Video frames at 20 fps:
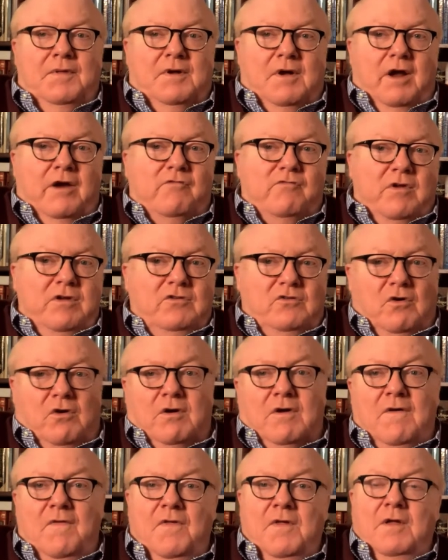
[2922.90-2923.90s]
the country
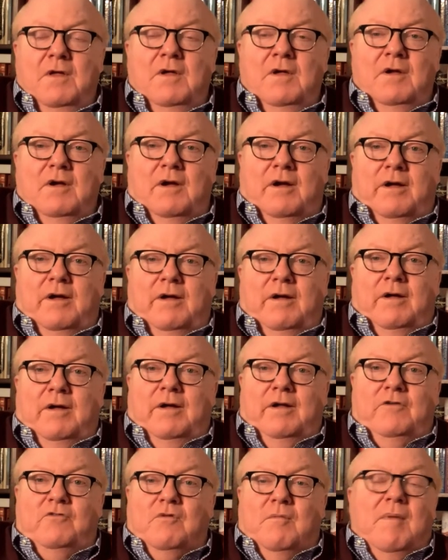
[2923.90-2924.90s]
took
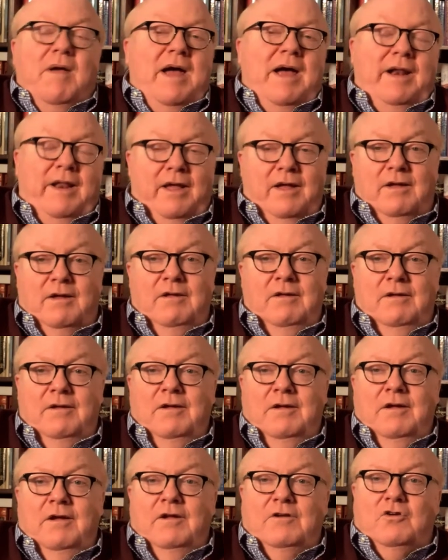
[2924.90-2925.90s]
uh, a dramatic
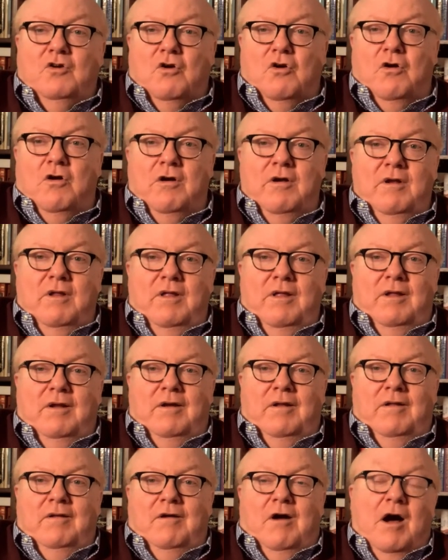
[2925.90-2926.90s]
turn
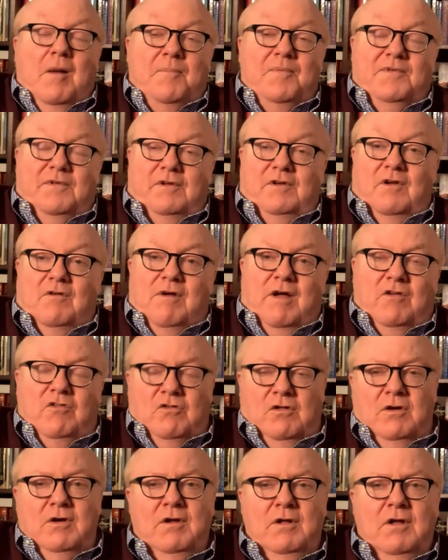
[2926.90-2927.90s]
in an opposite
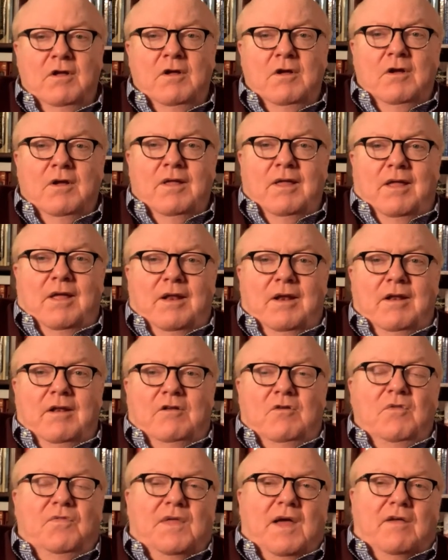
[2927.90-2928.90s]
direction in
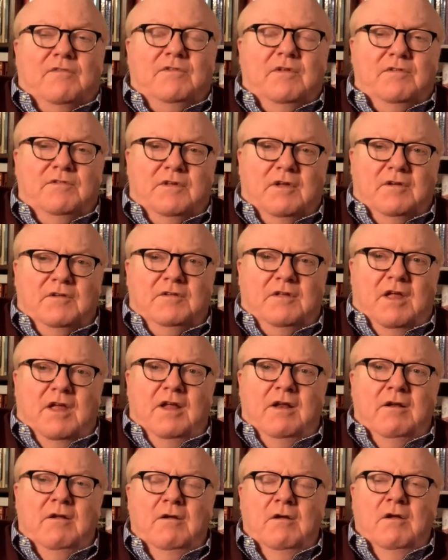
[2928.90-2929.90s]

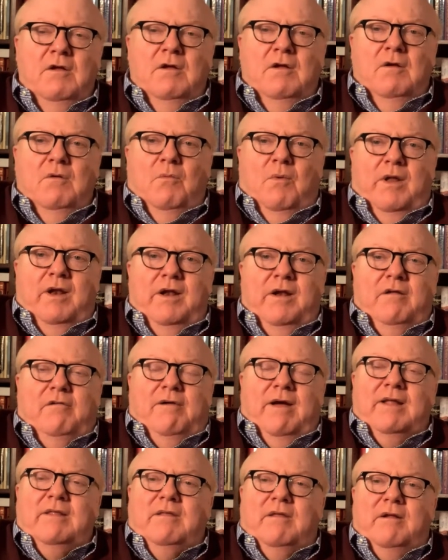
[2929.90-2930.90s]
2016 when it
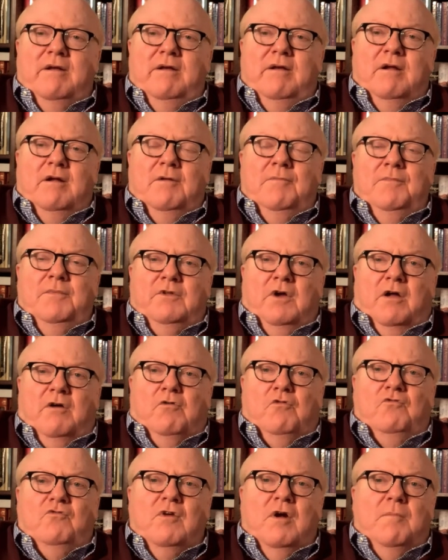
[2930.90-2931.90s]
elected uh,
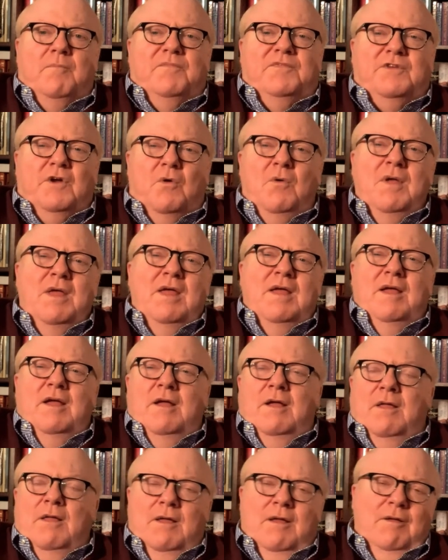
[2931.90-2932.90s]
Donald Trump. So,
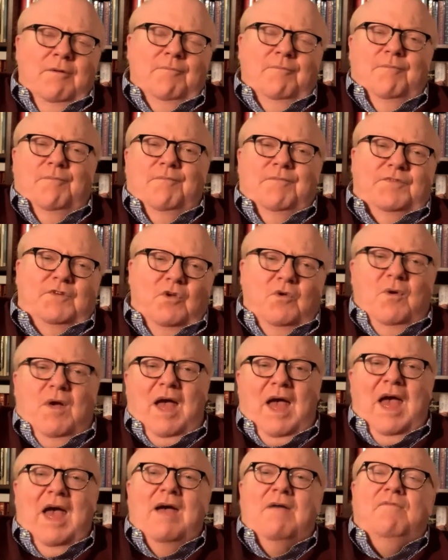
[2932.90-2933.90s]
so you
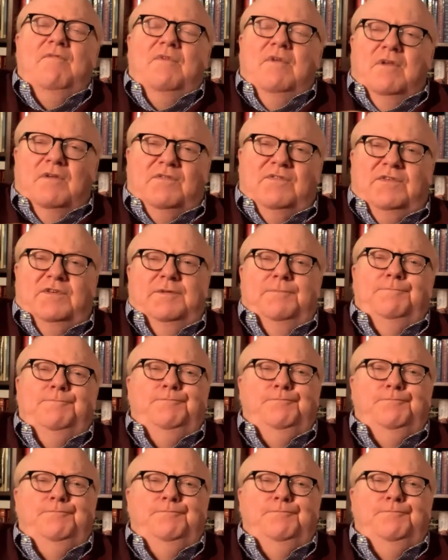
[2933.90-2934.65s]
have this